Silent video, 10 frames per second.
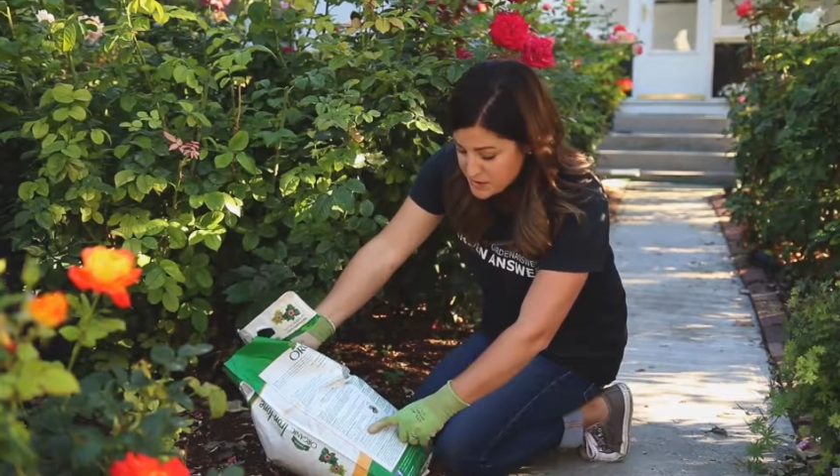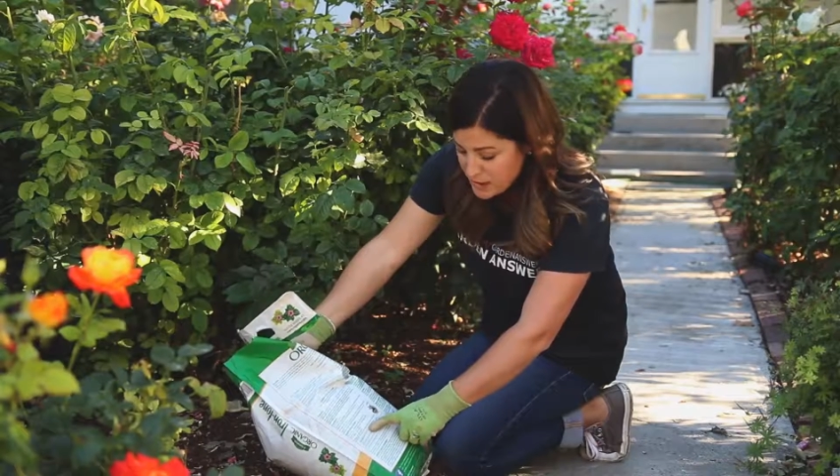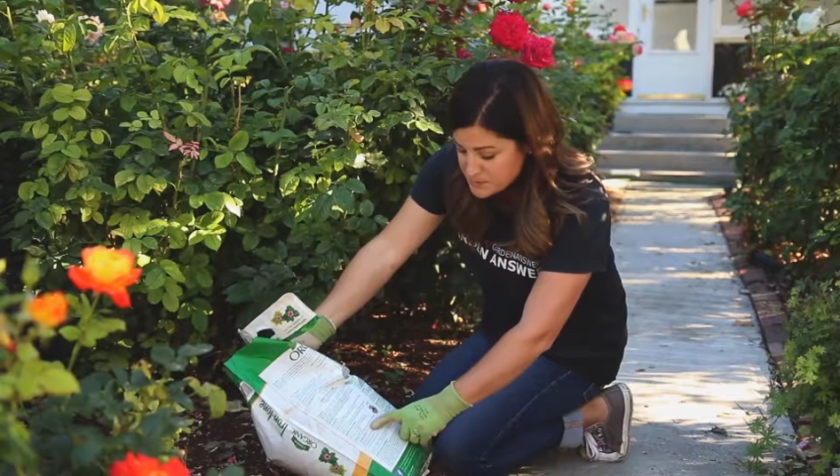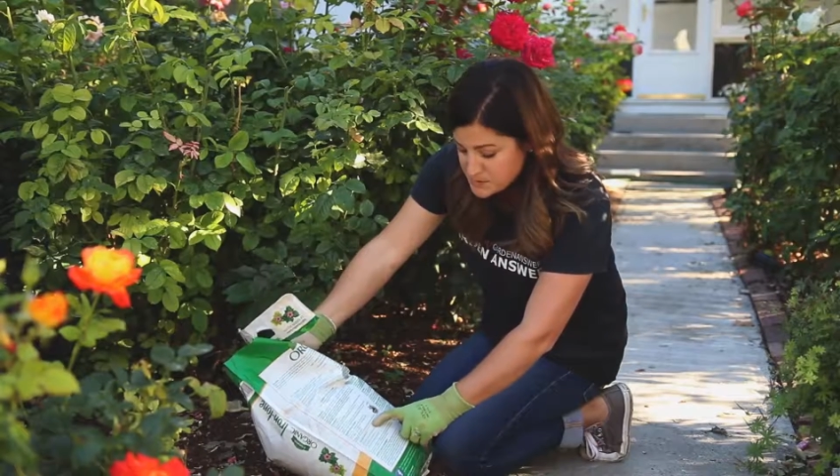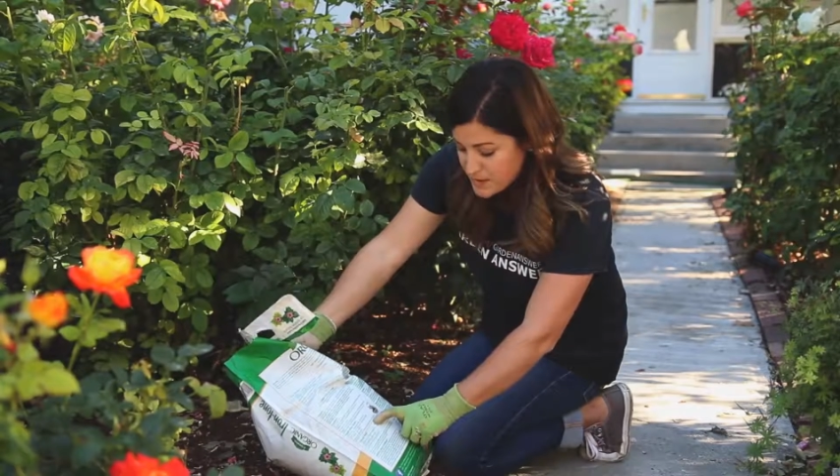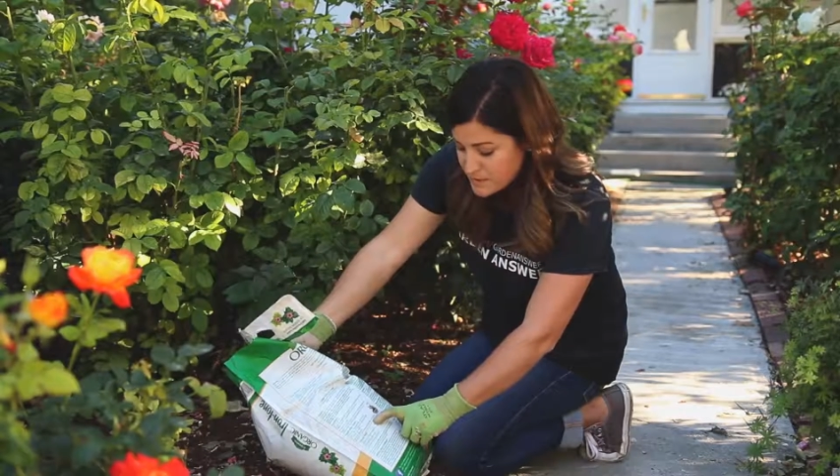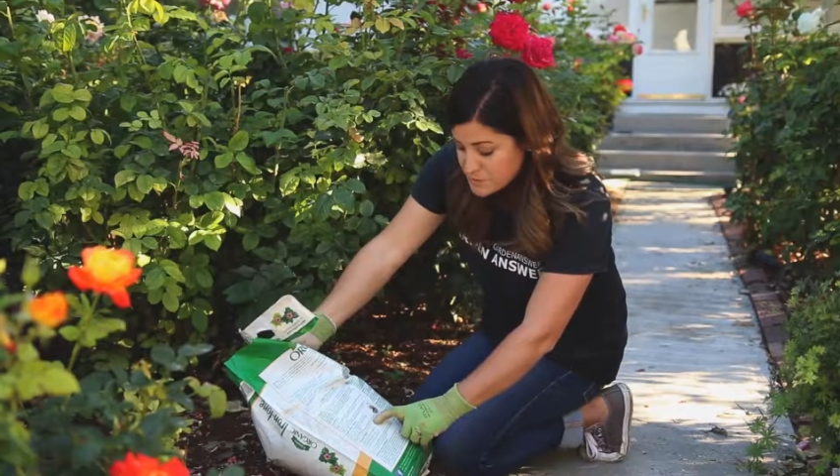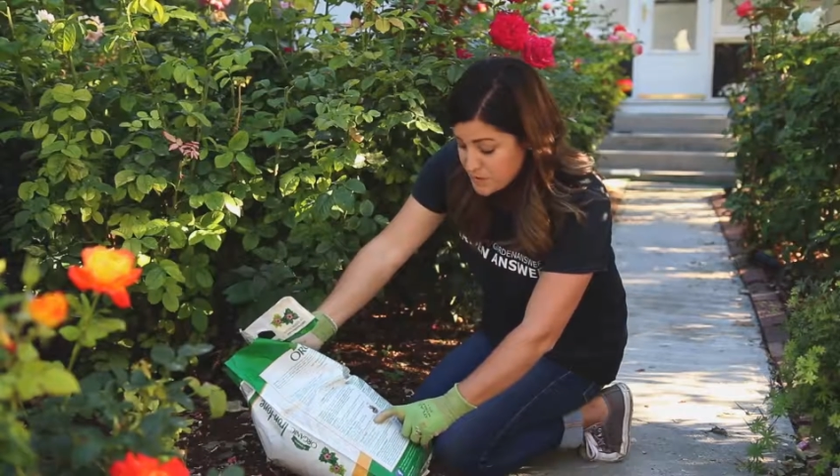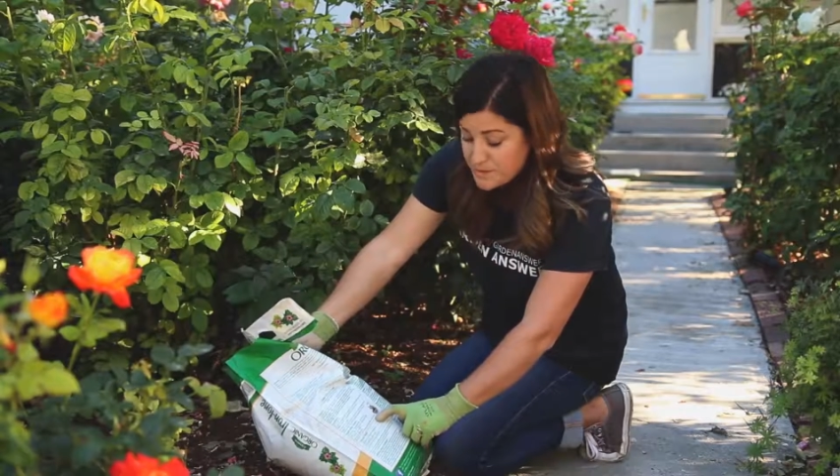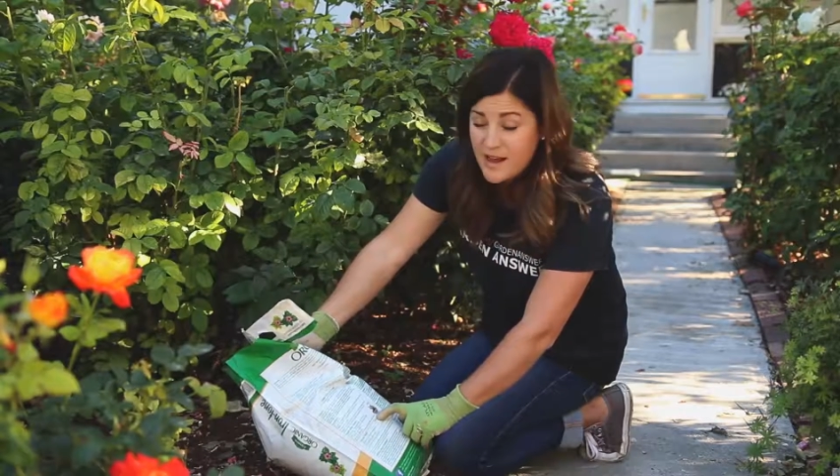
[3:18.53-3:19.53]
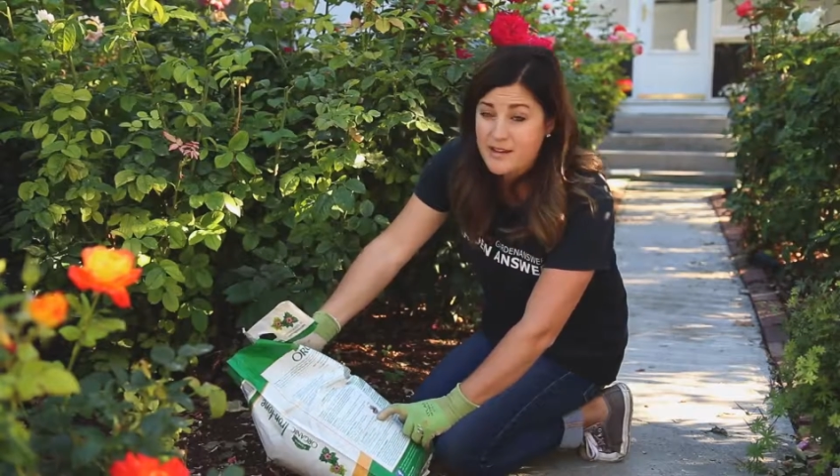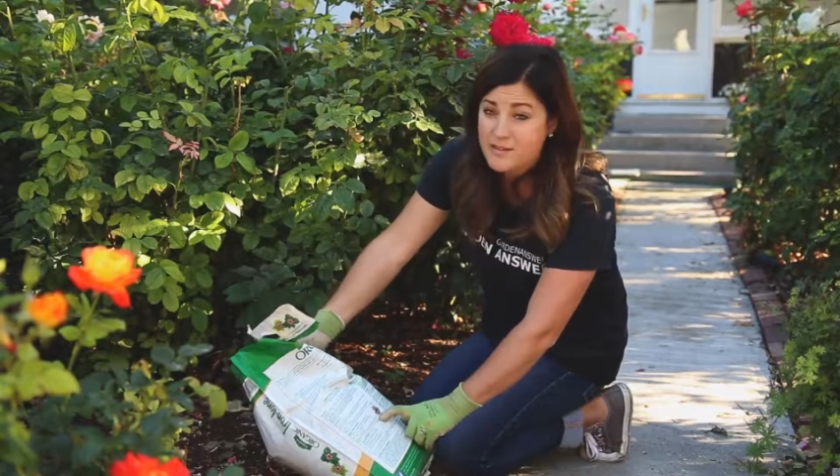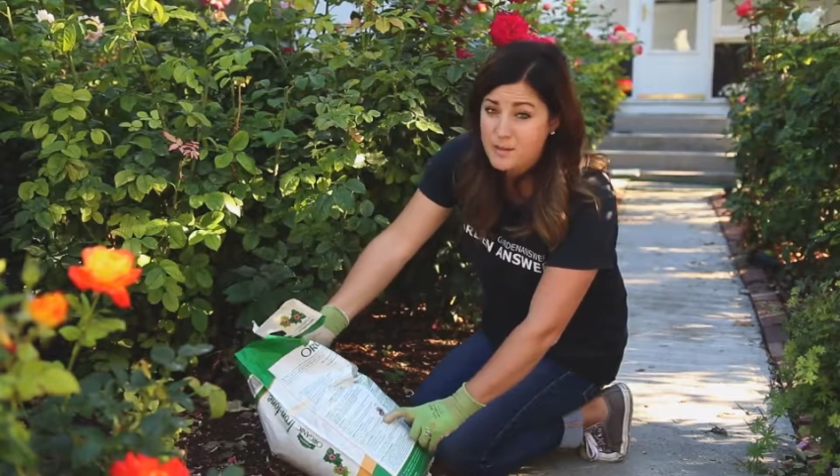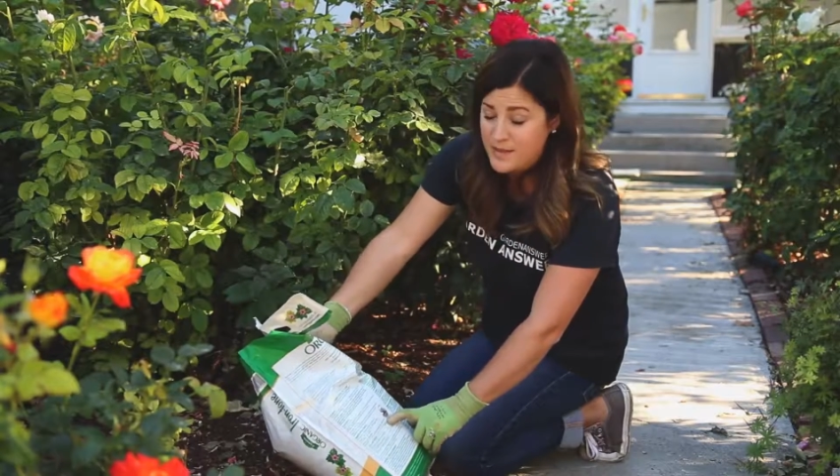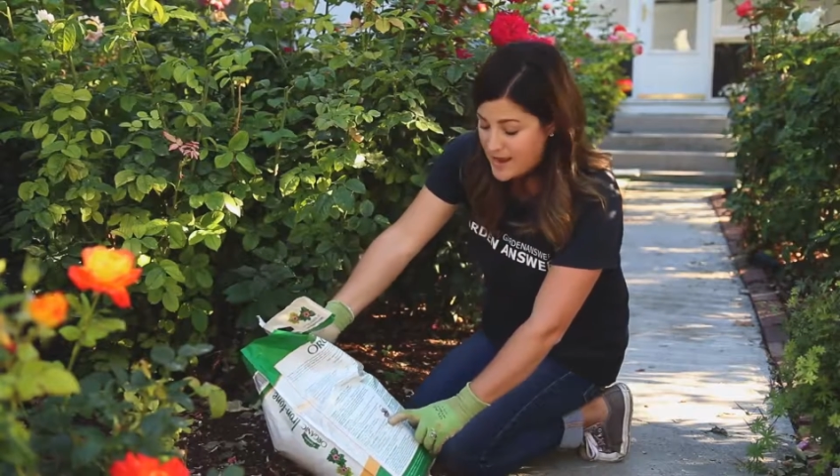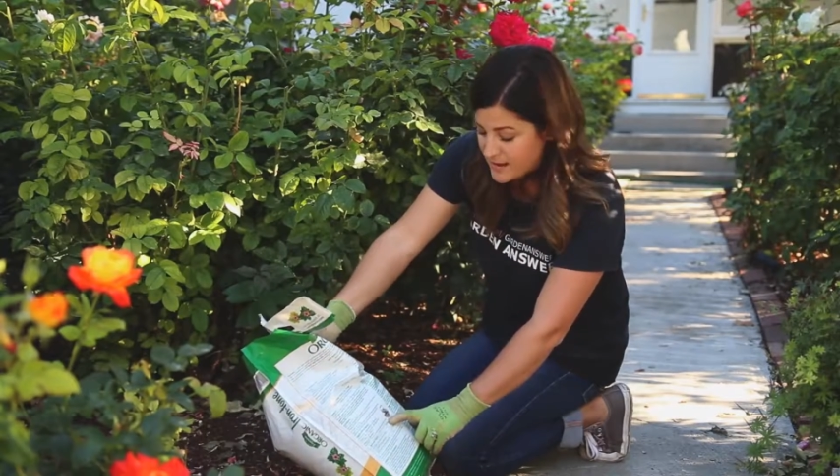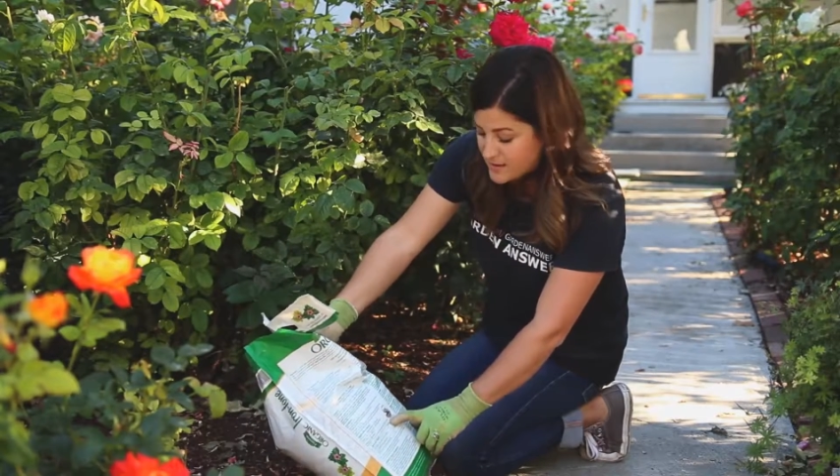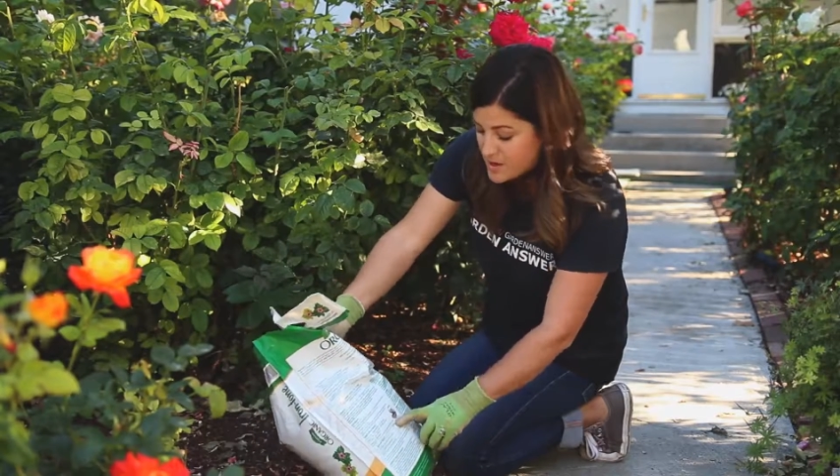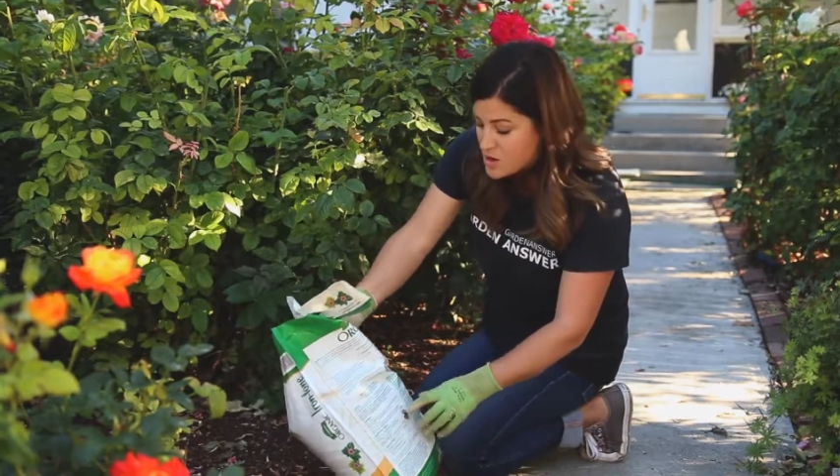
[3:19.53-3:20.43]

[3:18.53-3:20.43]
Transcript: cups around the drip line of the plant,